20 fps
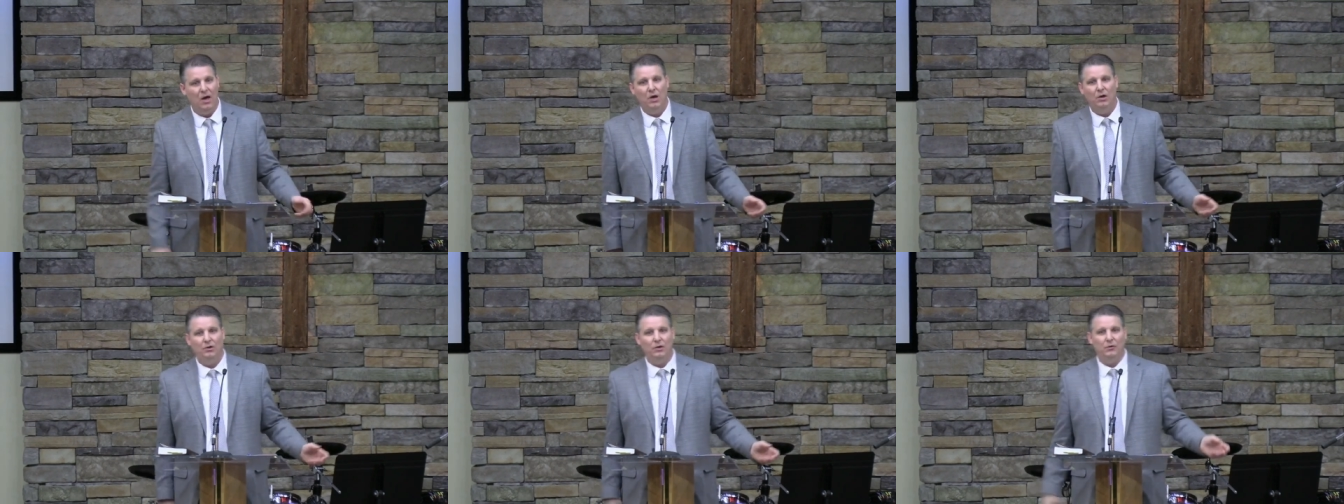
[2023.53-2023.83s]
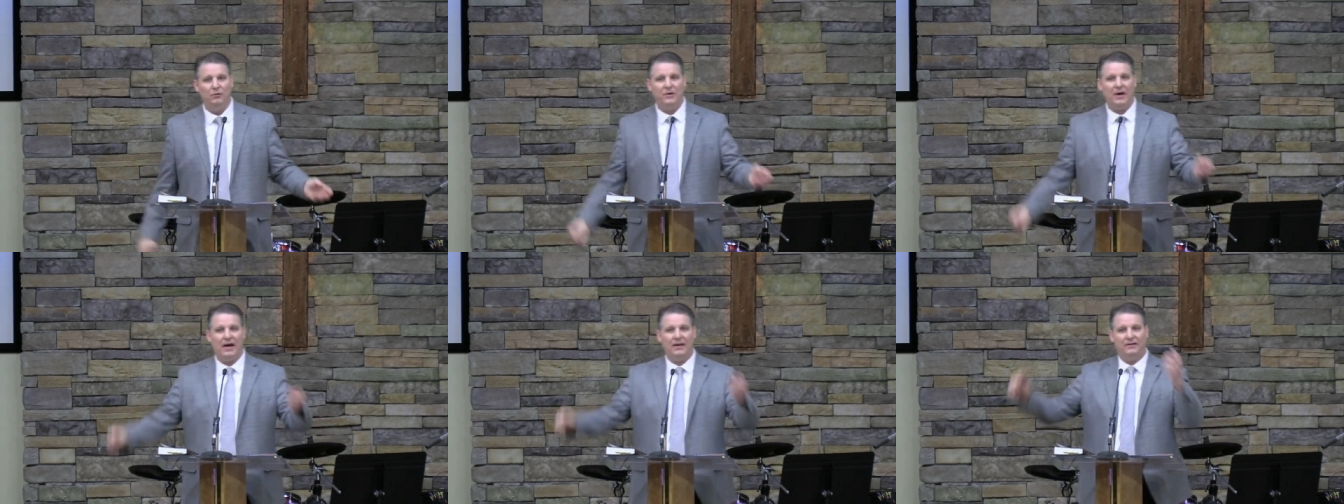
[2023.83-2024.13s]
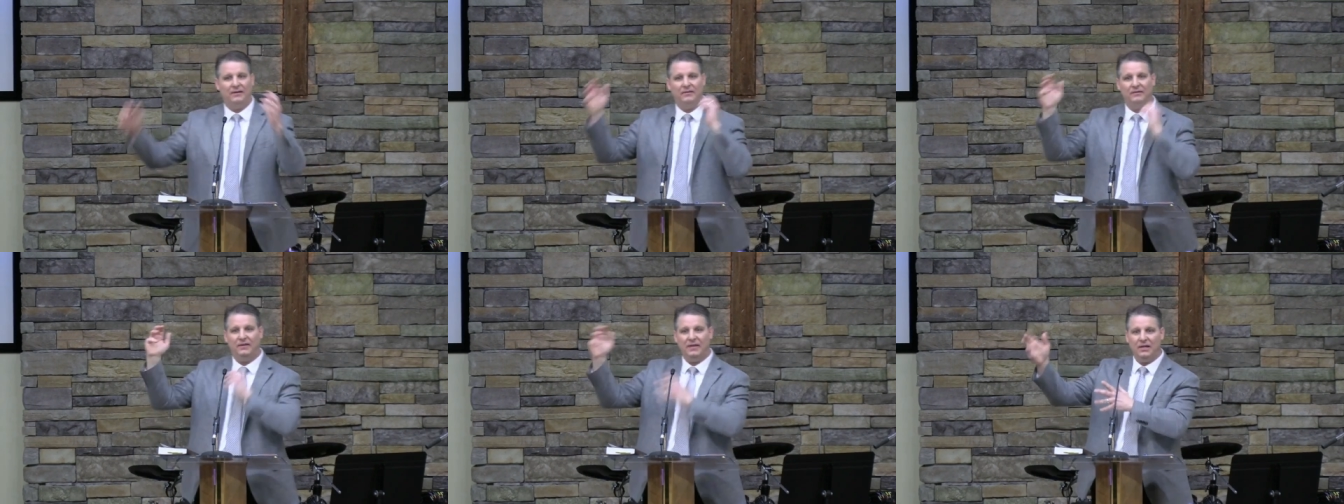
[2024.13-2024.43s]
you've
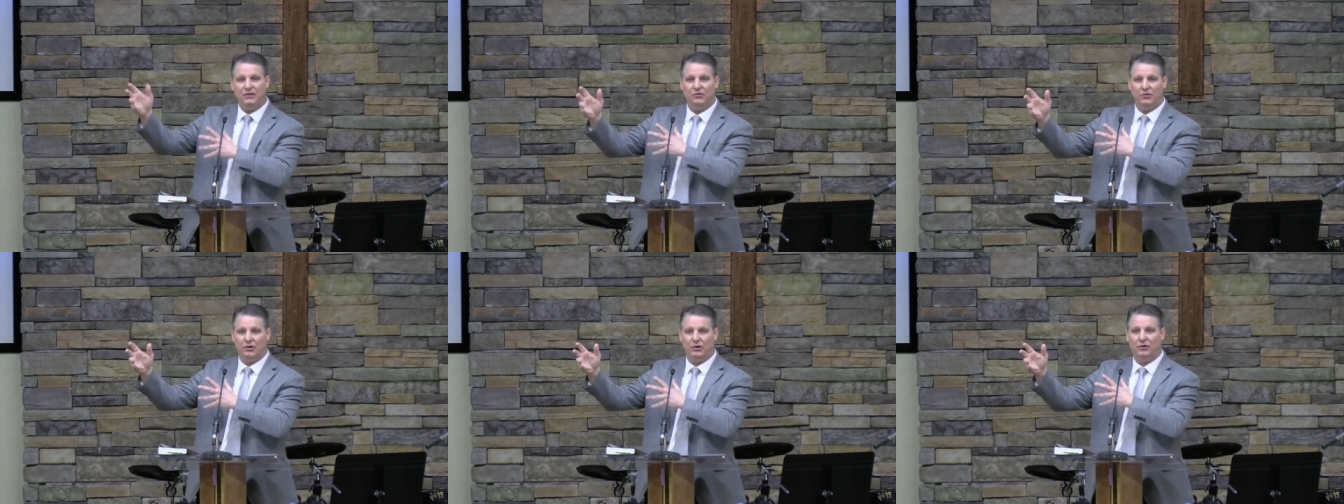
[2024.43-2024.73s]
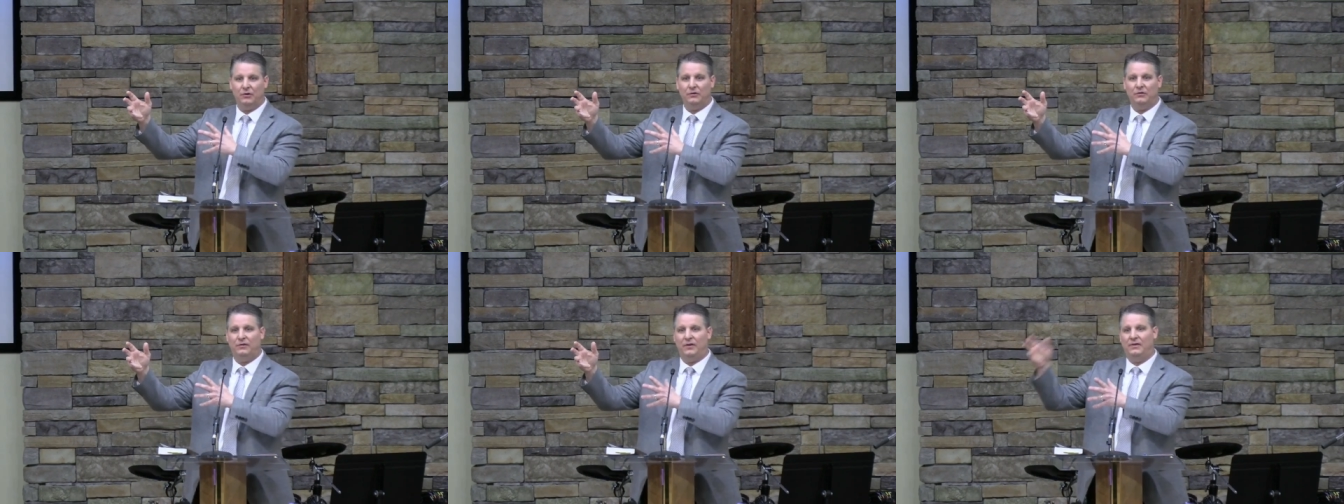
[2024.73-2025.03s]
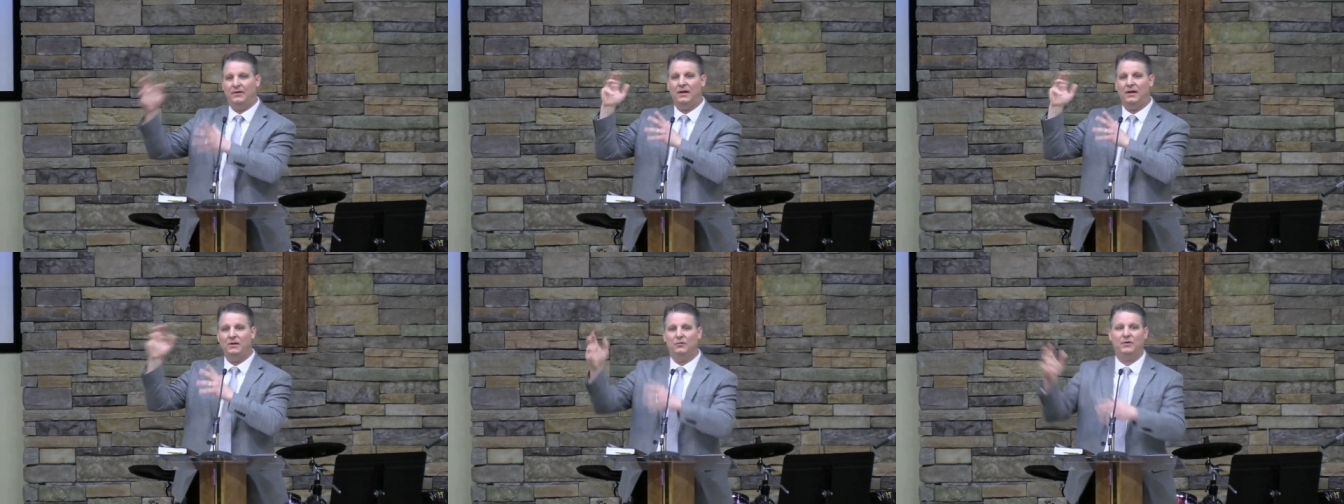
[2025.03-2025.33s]
got the teachers
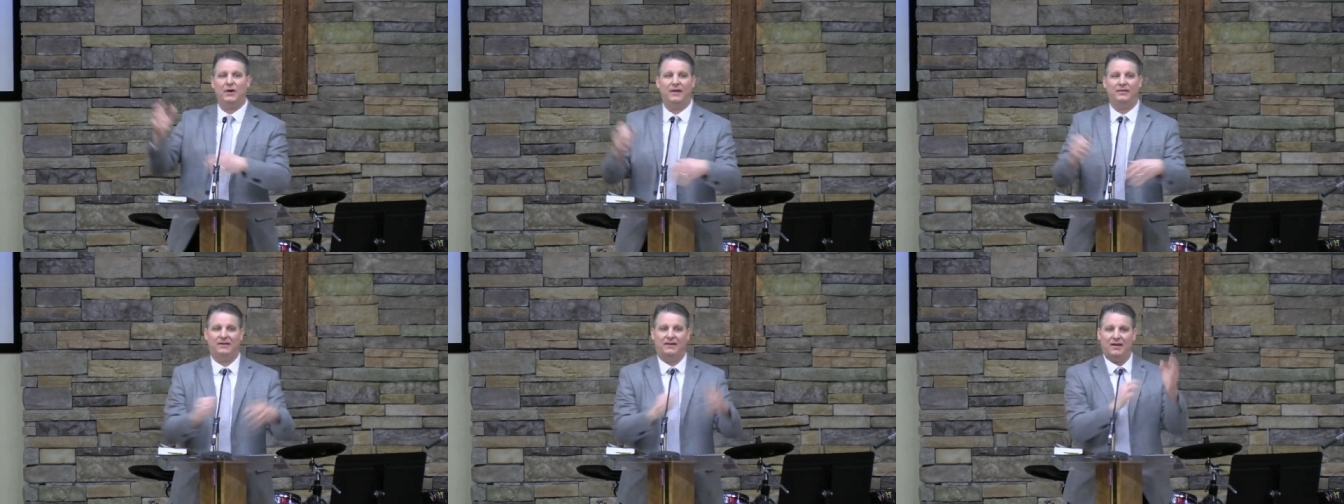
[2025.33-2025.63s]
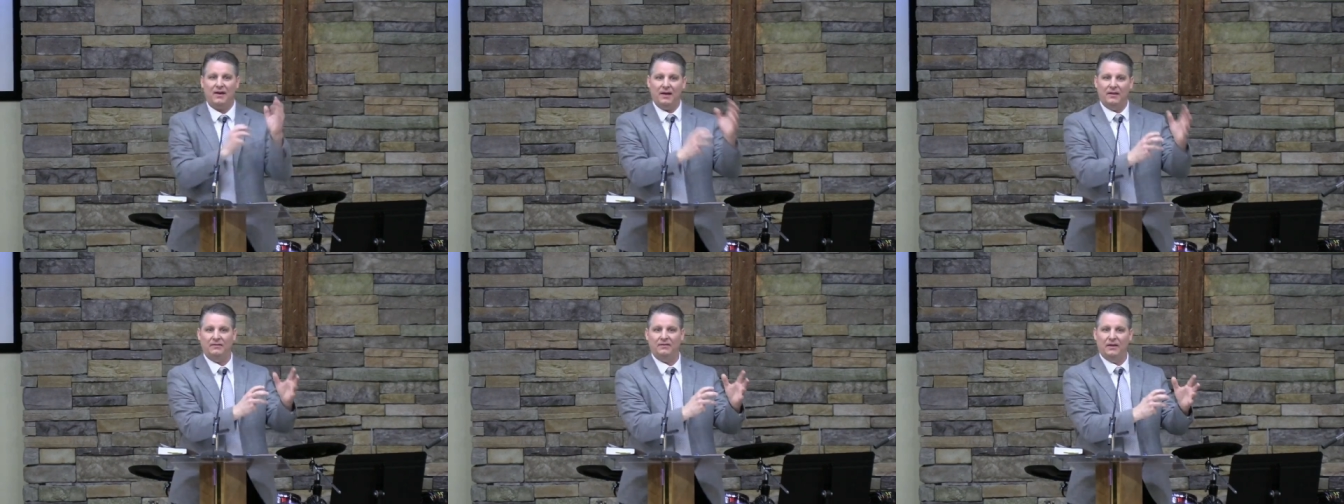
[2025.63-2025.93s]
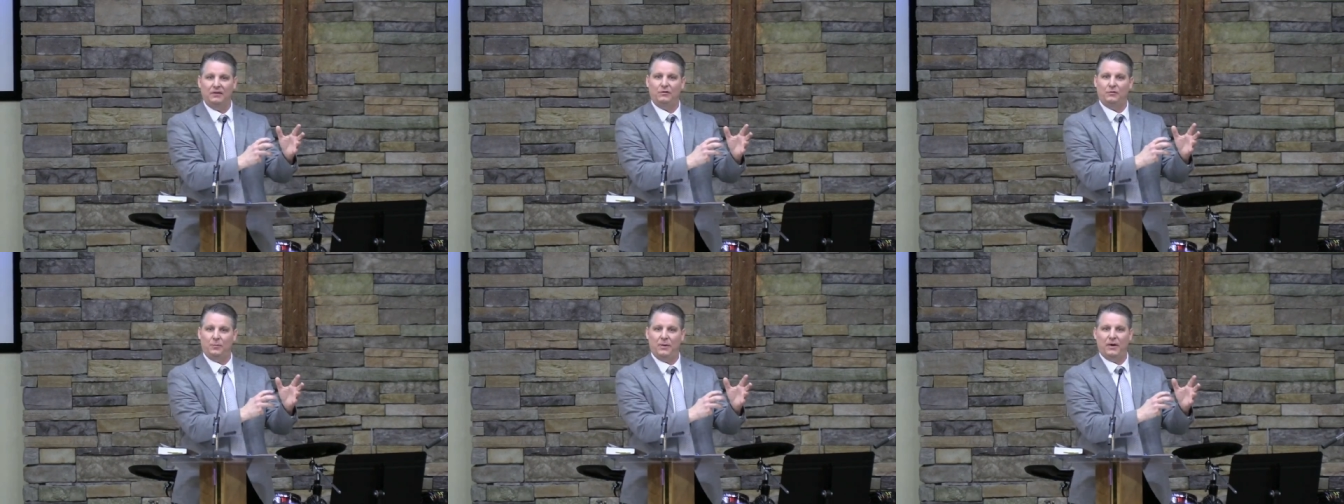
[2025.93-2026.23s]
and then you've got the
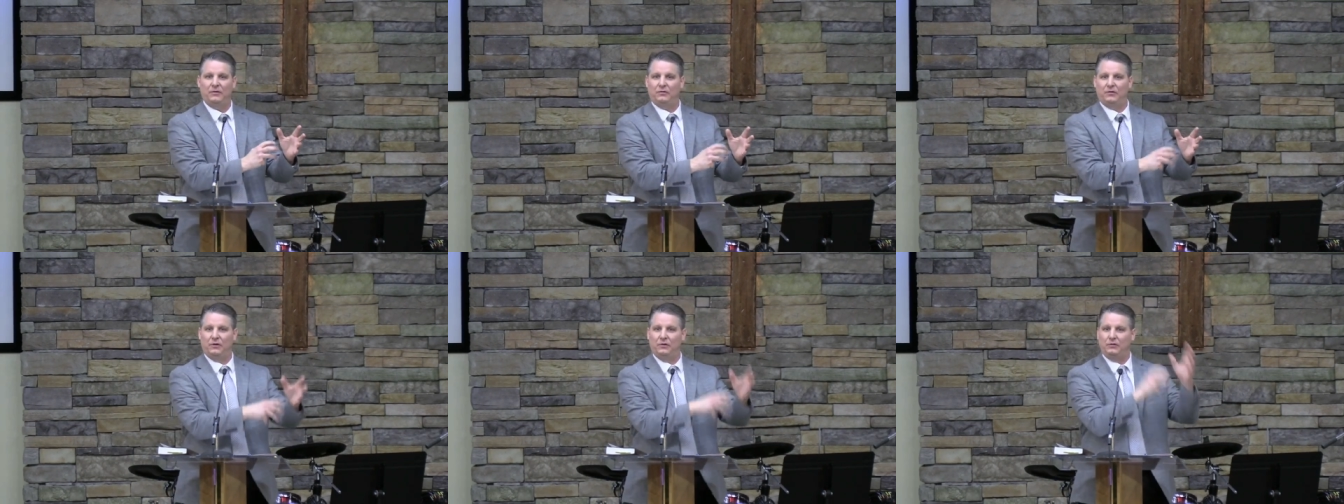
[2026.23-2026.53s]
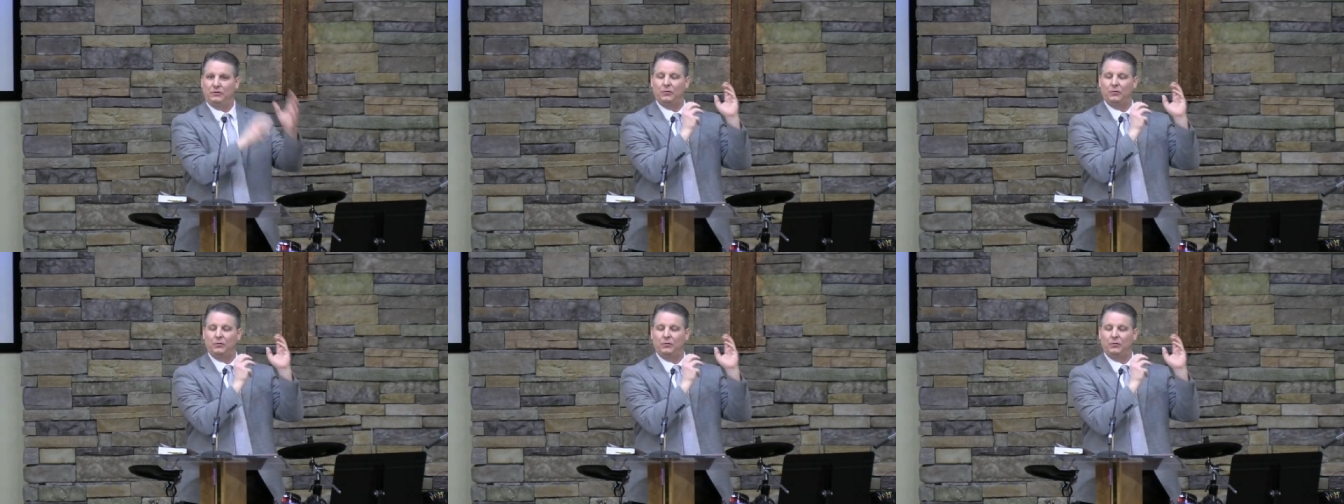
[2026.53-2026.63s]
content specialists